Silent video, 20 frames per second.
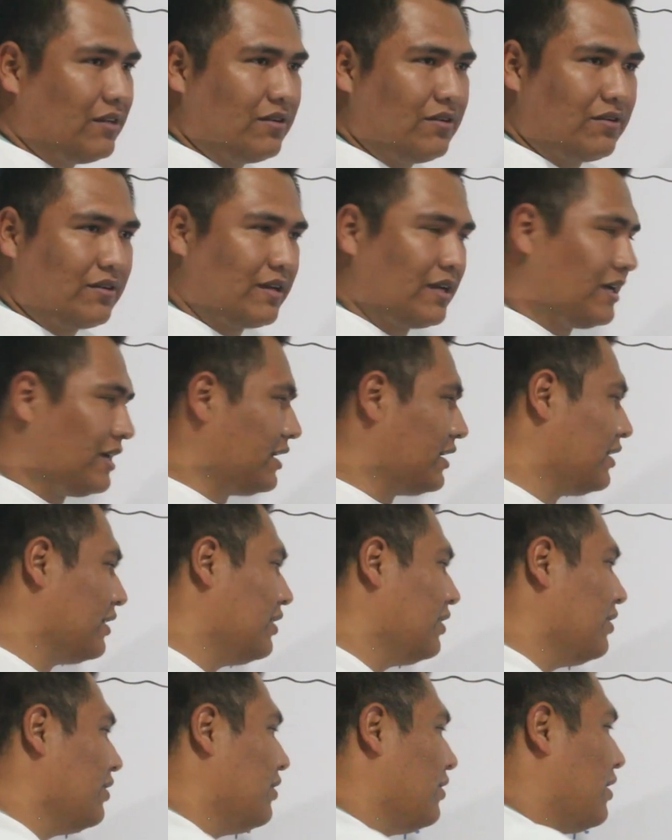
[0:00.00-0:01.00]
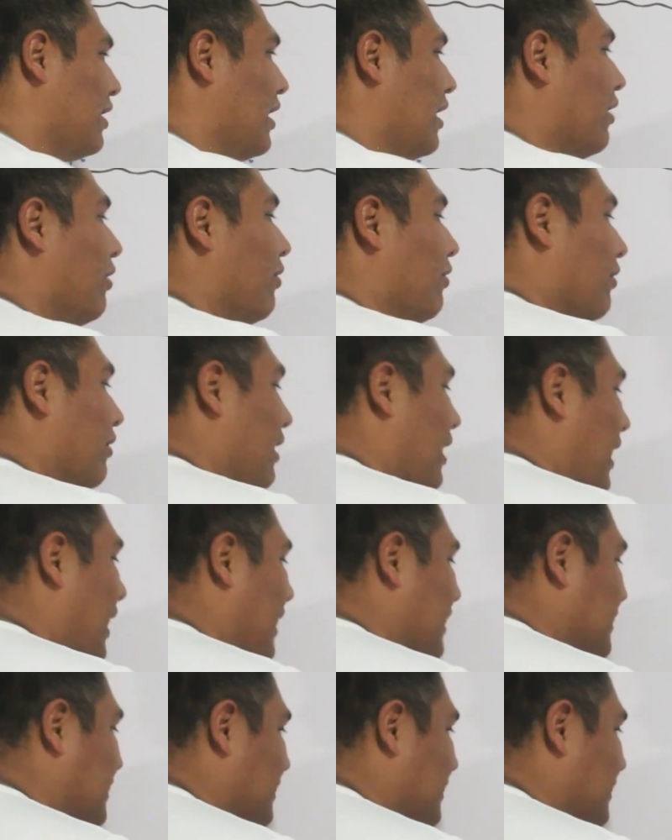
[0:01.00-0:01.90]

okay? Or I